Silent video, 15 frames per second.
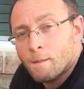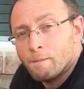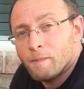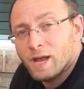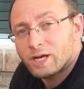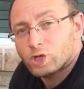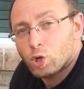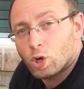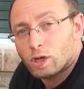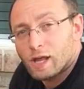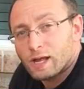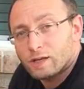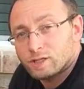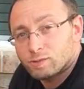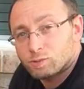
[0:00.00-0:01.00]
Make sure to
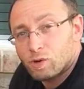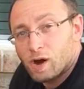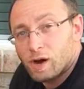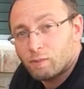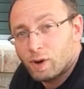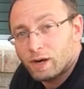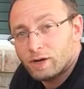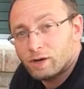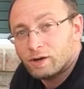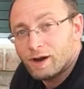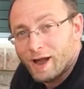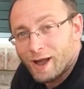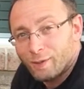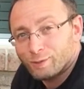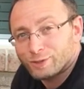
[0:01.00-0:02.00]
like and subscribe right here,
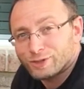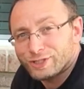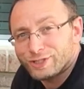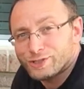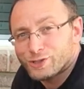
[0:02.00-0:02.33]
and we'll see you